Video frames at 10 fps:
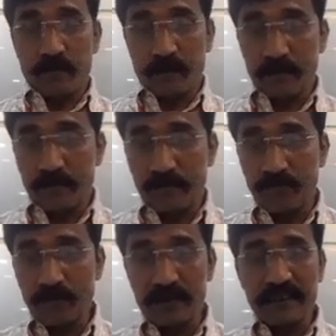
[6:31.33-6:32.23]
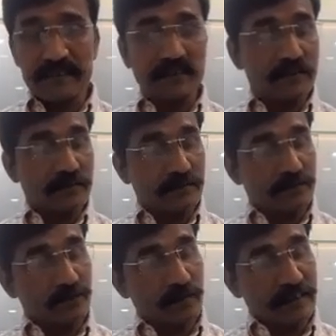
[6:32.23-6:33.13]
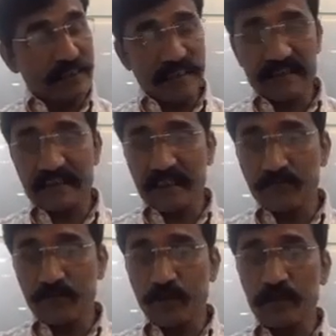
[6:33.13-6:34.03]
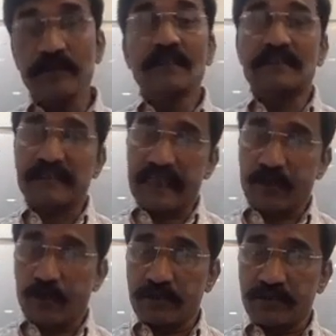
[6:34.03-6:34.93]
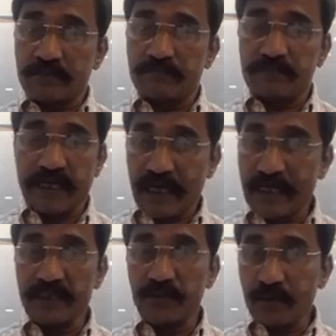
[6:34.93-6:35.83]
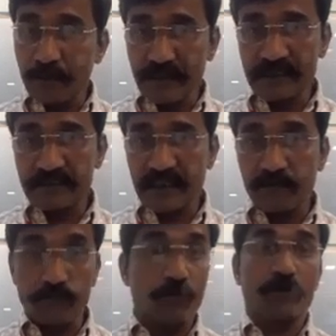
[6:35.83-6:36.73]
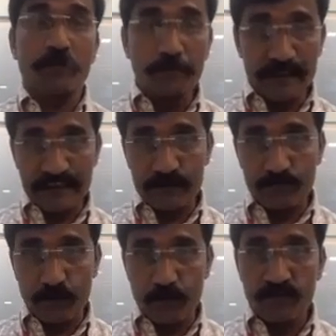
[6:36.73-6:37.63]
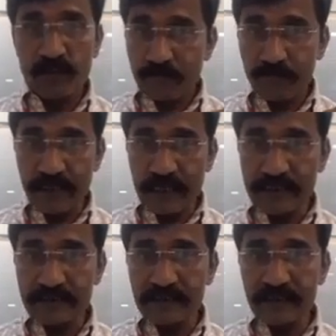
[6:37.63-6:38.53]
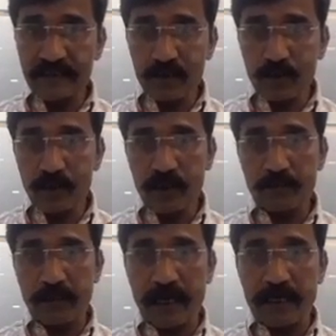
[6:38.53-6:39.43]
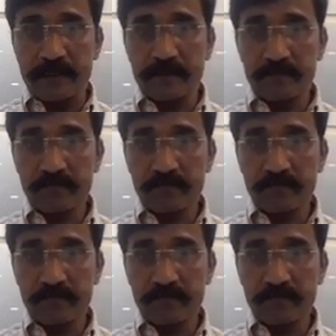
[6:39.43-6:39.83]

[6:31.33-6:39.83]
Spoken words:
And what that your T stand for? Trichotrum. And your P stand for pisiform. Whereas in the lower part